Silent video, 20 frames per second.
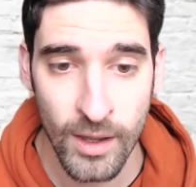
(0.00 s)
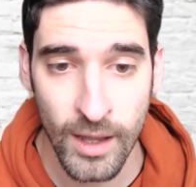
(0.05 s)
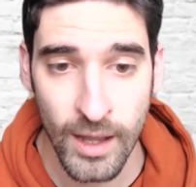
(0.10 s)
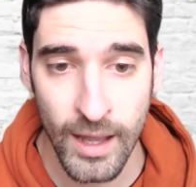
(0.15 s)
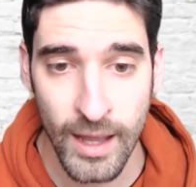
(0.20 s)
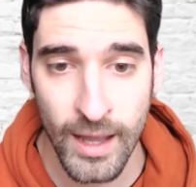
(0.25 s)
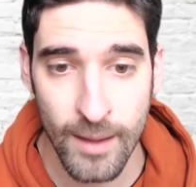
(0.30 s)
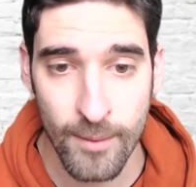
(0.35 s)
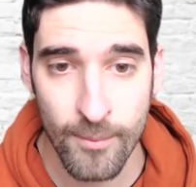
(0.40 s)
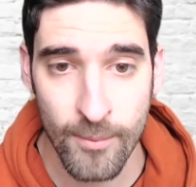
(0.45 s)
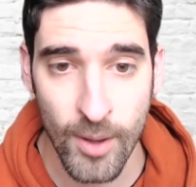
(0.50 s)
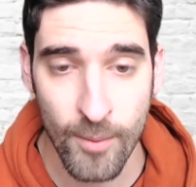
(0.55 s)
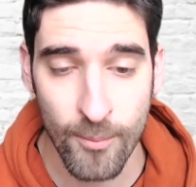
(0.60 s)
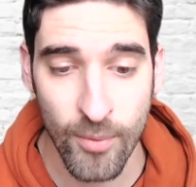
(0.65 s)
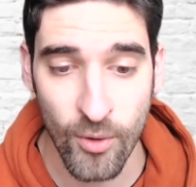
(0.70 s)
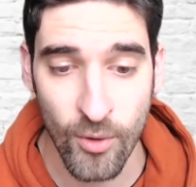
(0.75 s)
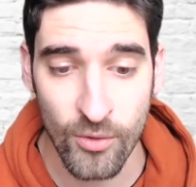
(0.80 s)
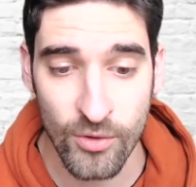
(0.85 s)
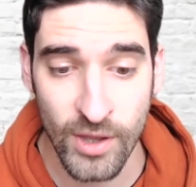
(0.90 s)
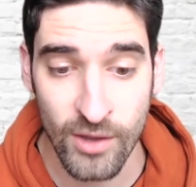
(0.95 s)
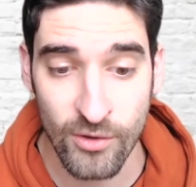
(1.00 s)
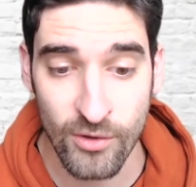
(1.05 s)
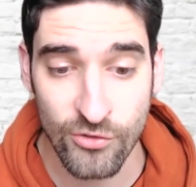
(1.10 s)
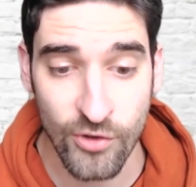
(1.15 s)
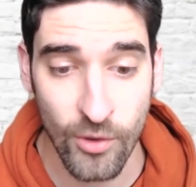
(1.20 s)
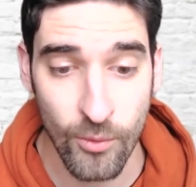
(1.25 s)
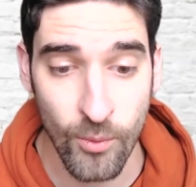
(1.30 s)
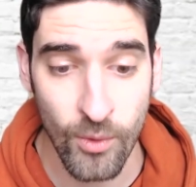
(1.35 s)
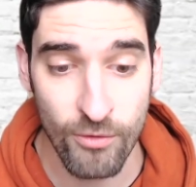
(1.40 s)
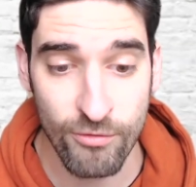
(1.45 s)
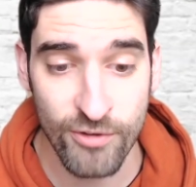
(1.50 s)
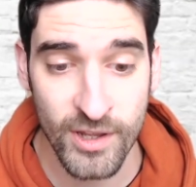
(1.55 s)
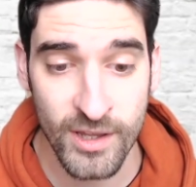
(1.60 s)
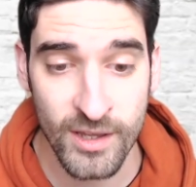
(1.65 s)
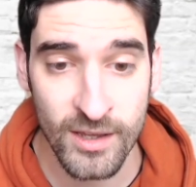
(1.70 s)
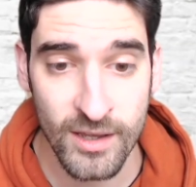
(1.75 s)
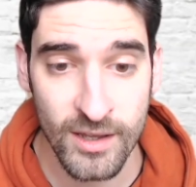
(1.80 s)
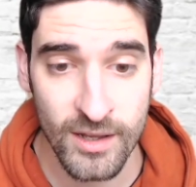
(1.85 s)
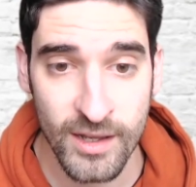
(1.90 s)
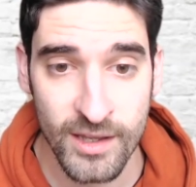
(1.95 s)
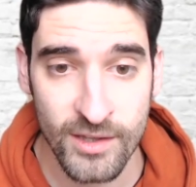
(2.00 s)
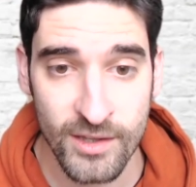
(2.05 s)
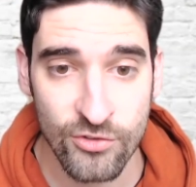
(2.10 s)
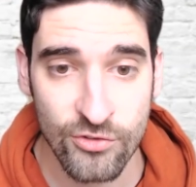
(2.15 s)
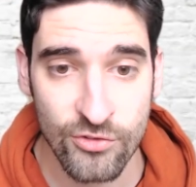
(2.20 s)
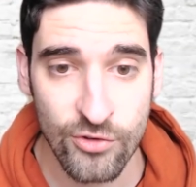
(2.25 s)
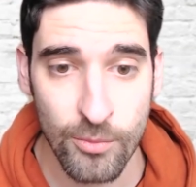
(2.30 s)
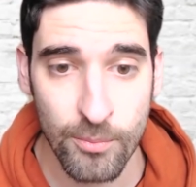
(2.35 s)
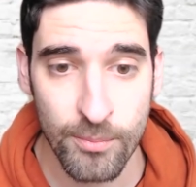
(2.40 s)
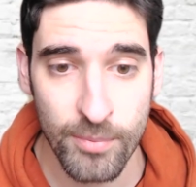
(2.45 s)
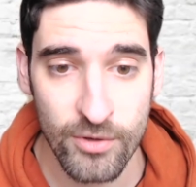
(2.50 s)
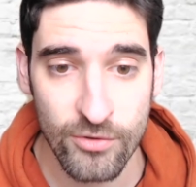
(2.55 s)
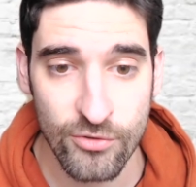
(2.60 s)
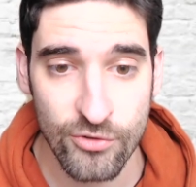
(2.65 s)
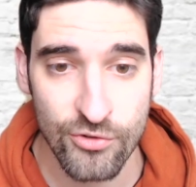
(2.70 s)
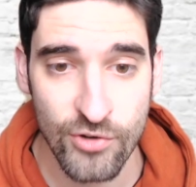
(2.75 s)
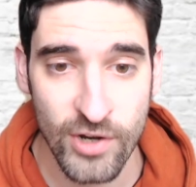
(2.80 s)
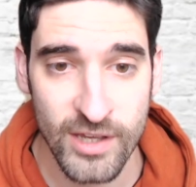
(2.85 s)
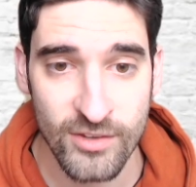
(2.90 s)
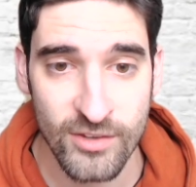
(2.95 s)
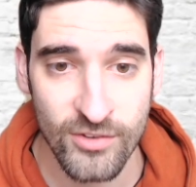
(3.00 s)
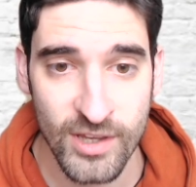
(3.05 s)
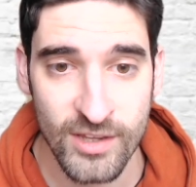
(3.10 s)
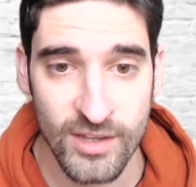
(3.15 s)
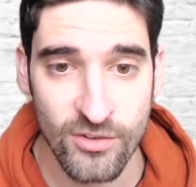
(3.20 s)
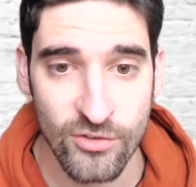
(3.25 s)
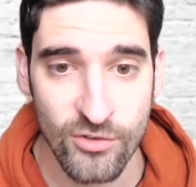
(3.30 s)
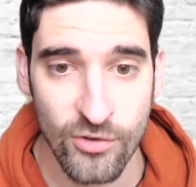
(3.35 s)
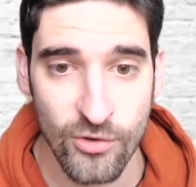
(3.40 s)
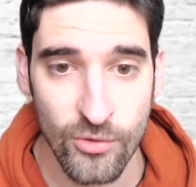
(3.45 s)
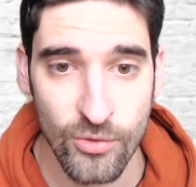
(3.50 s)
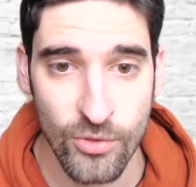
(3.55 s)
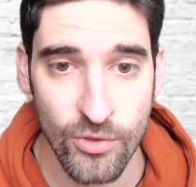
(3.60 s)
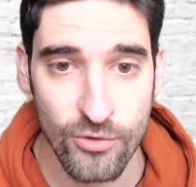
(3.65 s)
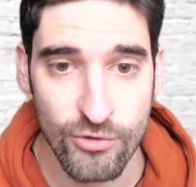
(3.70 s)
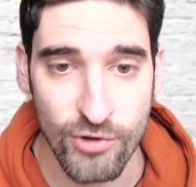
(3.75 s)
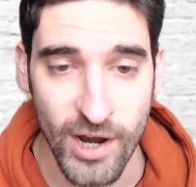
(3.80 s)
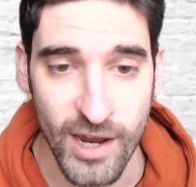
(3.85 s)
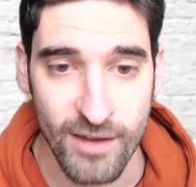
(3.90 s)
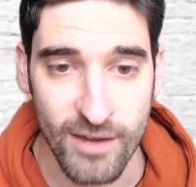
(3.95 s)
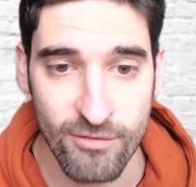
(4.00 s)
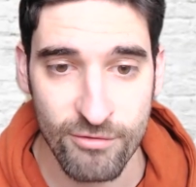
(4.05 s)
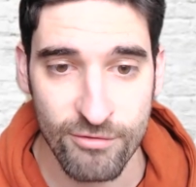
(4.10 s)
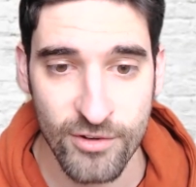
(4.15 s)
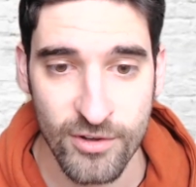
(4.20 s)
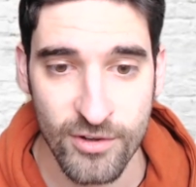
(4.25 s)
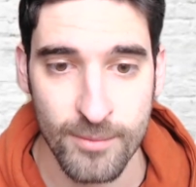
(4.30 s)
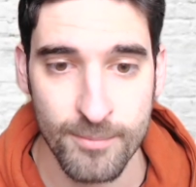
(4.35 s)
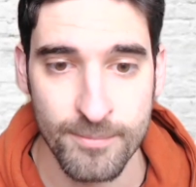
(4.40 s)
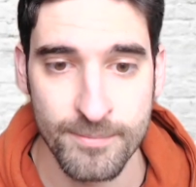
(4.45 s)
But I'll stop waffling and let's jump straight into the draft.